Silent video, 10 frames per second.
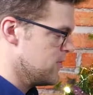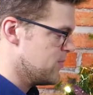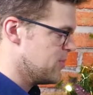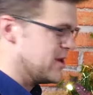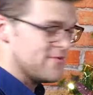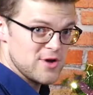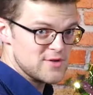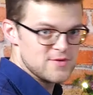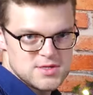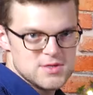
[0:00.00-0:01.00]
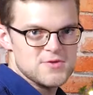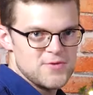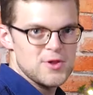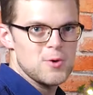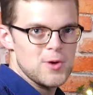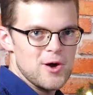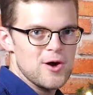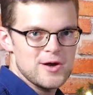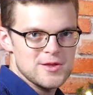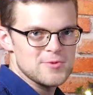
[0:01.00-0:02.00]
but if not, just follow
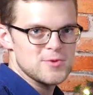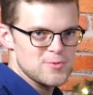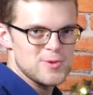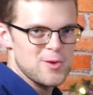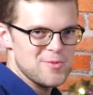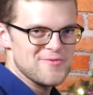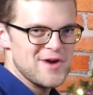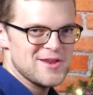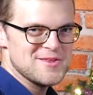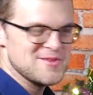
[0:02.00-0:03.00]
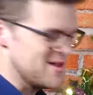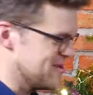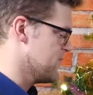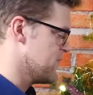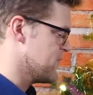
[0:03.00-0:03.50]
along, and it will all be fine in the end.